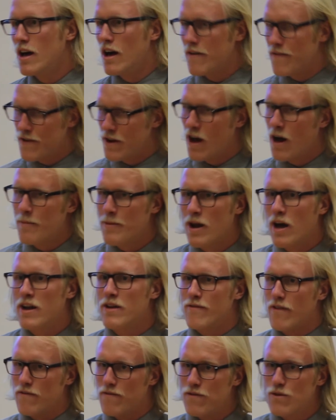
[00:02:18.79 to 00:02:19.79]
a
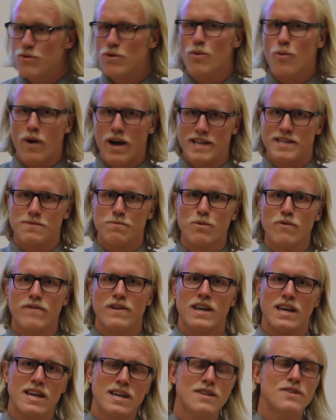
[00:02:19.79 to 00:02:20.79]
phenomenon of affluent whites
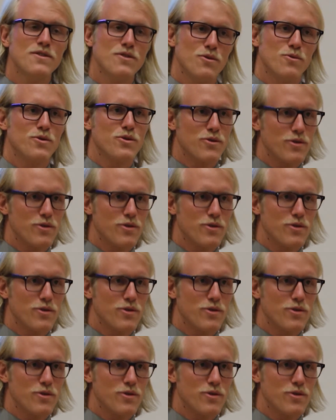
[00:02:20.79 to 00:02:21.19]
moving into